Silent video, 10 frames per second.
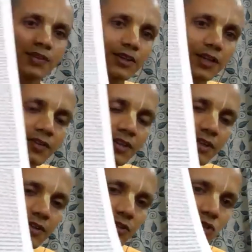that
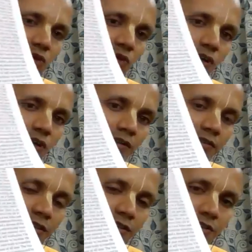every shloka
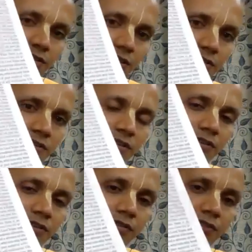is in Sanskrit
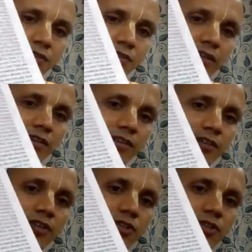and in English.